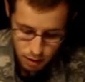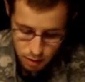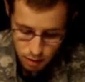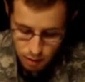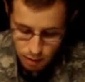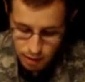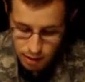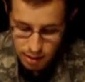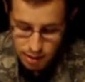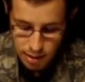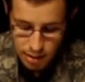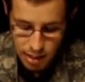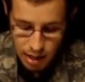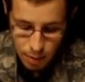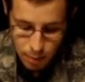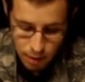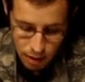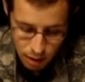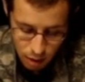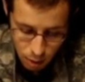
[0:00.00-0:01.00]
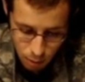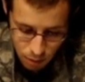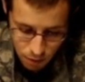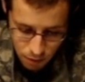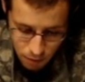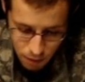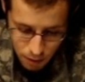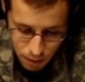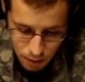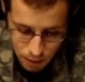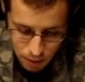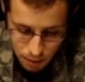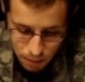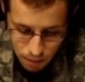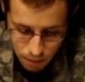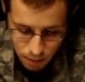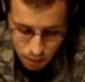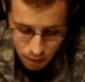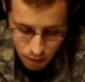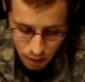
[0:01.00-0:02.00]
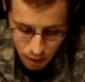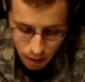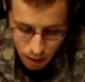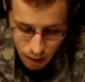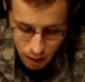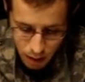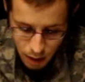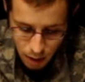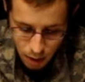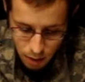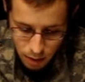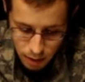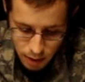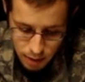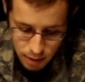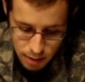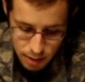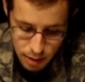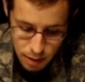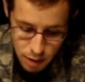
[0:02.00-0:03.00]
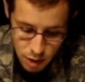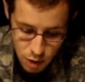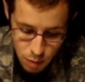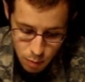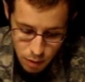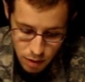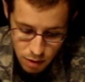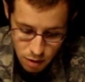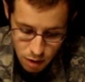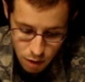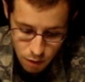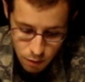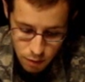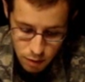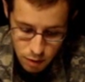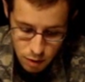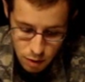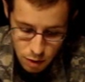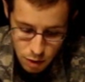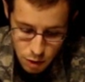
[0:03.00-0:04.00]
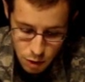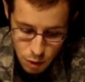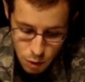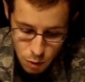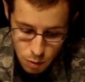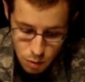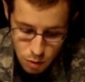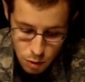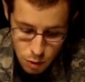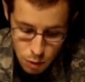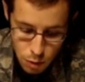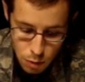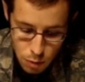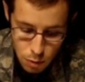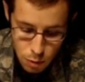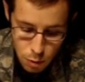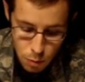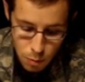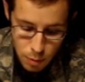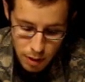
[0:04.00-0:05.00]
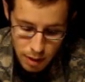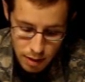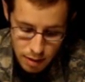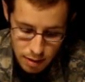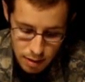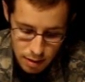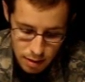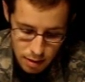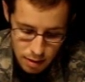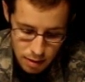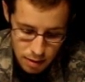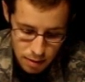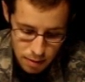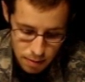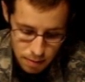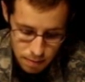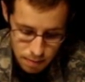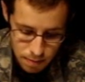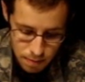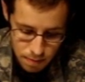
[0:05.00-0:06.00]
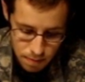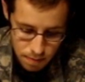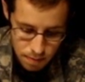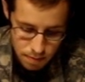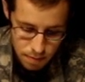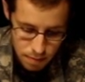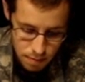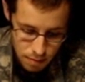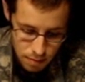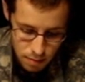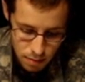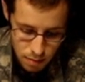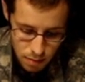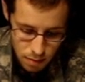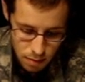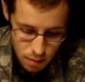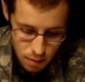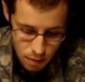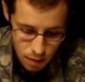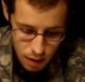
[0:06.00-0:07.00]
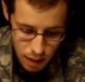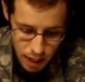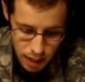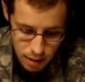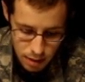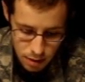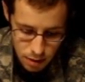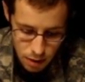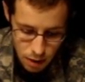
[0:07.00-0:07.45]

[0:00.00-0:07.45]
So let's examine it a little bit further. Here it is. It splits off into two pieces, as